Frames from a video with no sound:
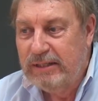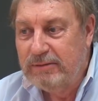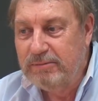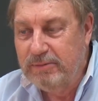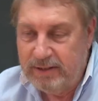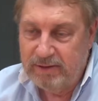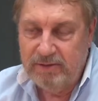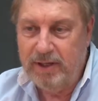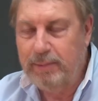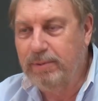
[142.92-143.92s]
we were
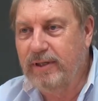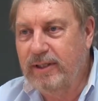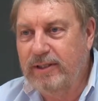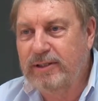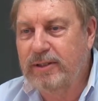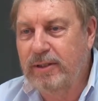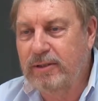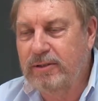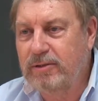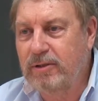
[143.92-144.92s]
really pleased,
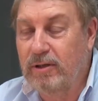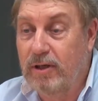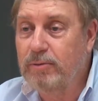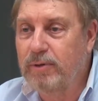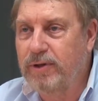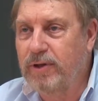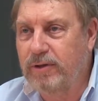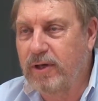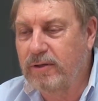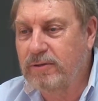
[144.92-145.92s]
uh, along with
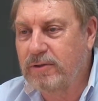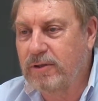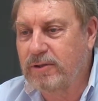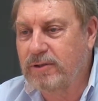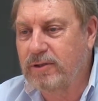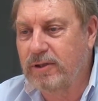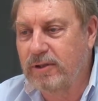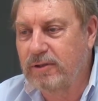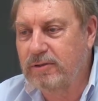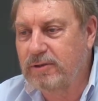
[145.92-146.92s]
QCOSS,
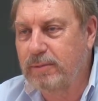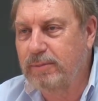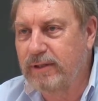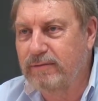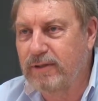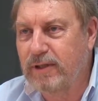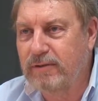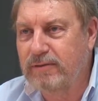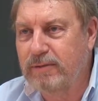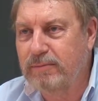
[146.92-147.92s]
to, to be
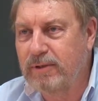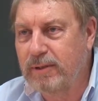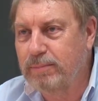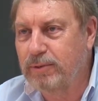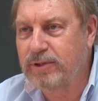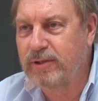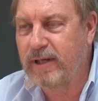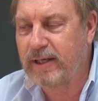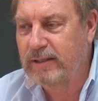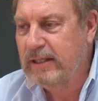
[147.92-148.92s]
involved in, in pushing
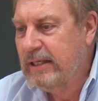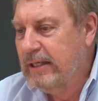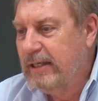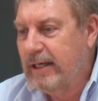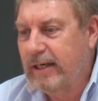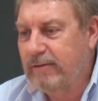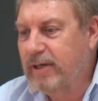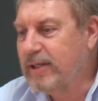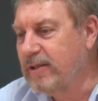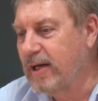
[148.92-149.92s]
that, uh,
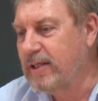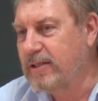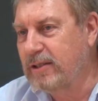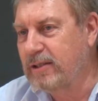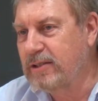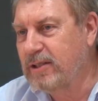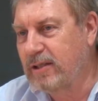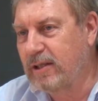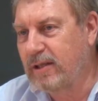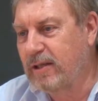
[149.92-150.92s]
recognising
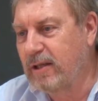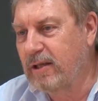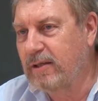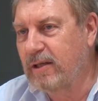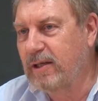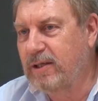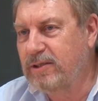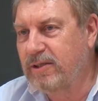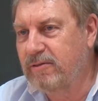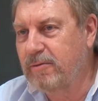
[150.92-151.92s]
certainly the, the
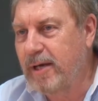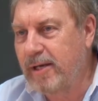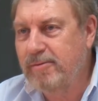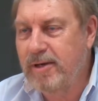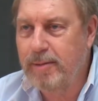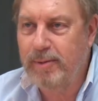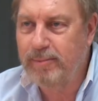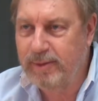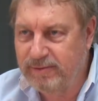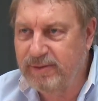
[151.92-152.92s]
leadership of Aimee
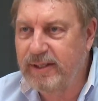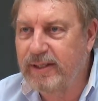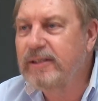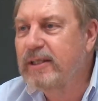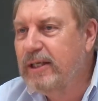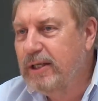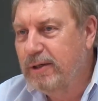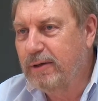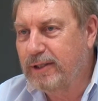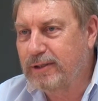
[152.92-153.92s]
McVeigh,
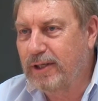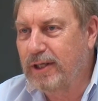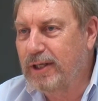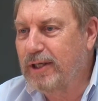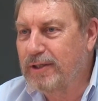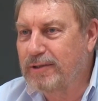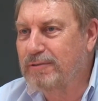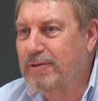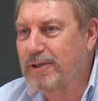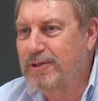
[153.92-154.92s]
who actually
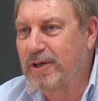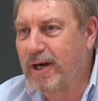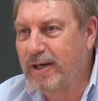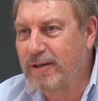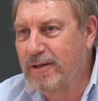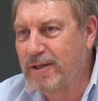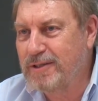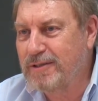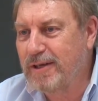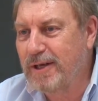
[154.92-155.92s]
has, has guided
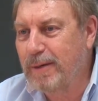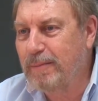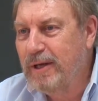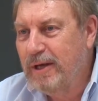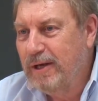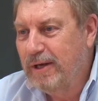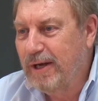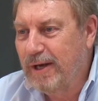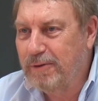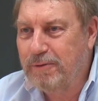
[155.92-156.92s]
this um,
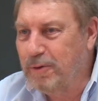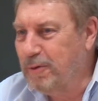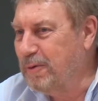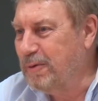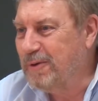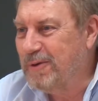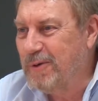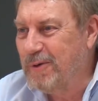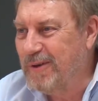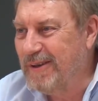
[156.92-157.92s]
uh, through
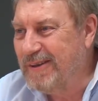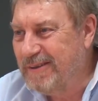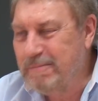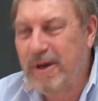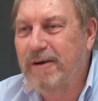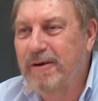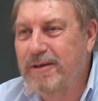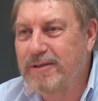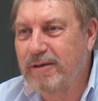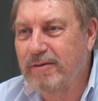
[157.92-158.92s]
all the
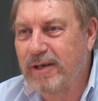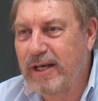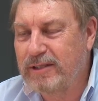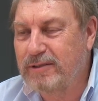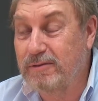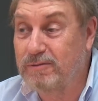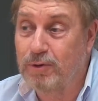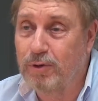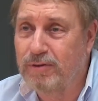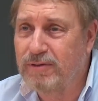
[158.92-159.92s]
barriers over the last
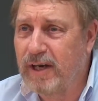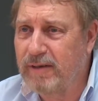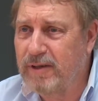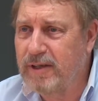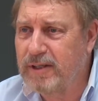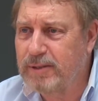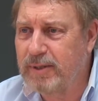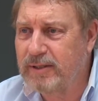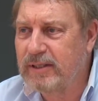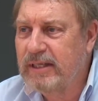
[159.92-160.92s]
four or five years,
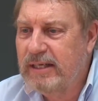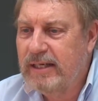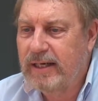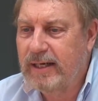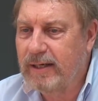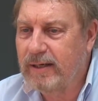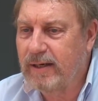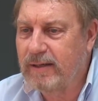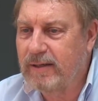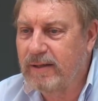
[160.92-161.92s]
but
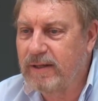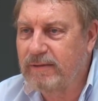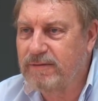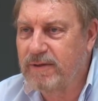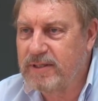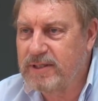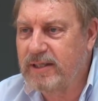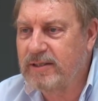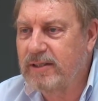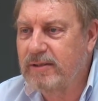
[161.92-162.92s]
uh, I, I, think for the
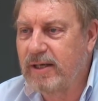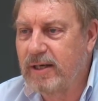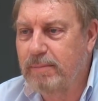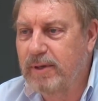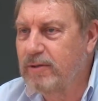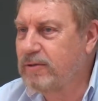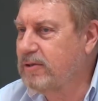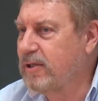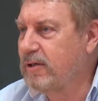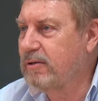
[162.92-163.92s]
sector, uh, but
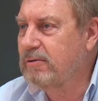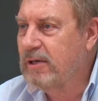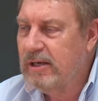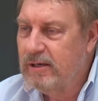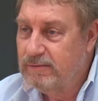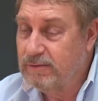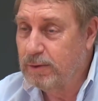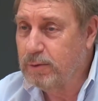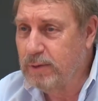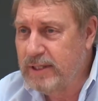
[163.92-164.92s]
also for
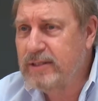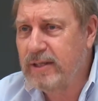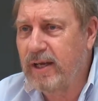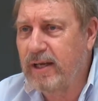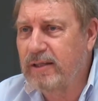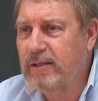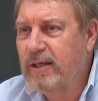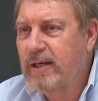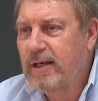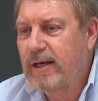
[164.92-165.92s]
Queensland,
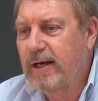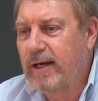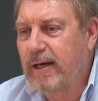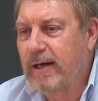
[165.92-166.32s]
uh,